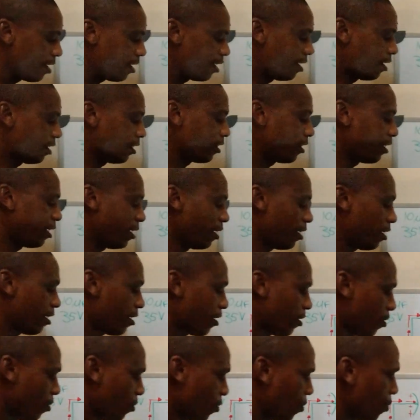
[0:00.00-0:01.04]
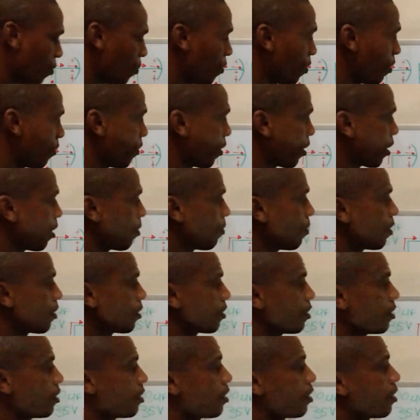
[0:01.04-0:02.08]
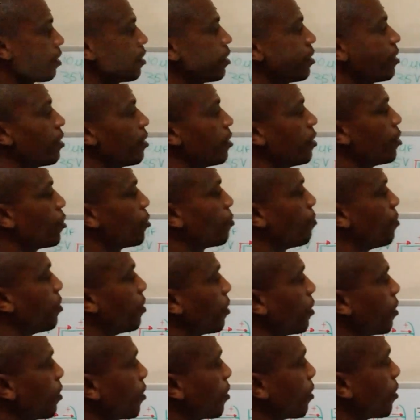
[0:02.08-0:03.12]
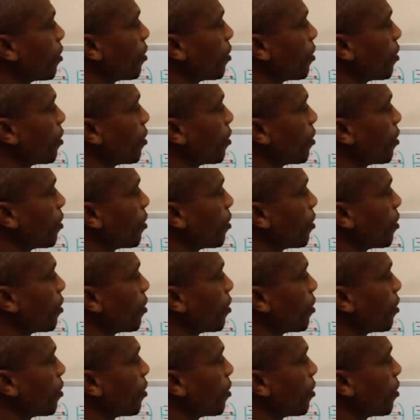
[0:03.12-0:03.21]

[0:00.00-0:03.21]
Let's say we have a capacitor this big.